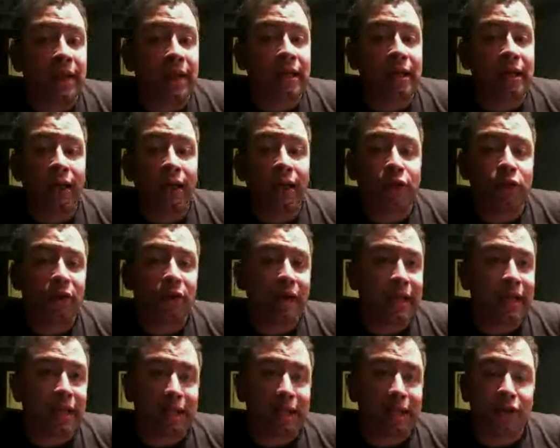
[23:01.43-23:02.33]
and not try
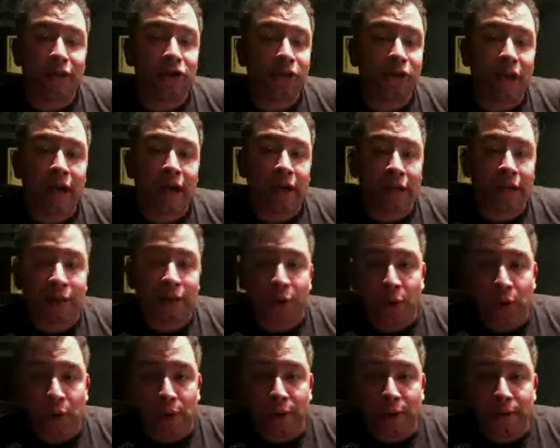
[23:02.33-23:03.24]
to get the shot on
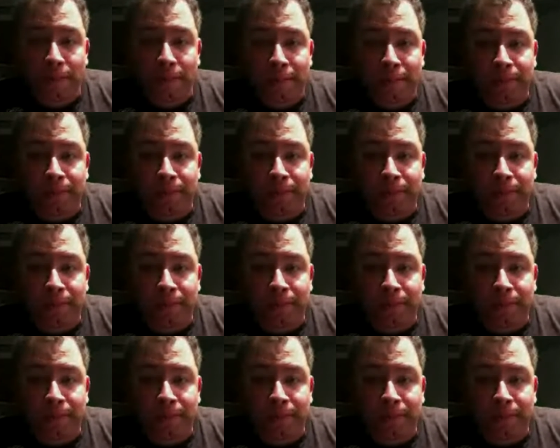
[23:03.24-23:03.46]
goal.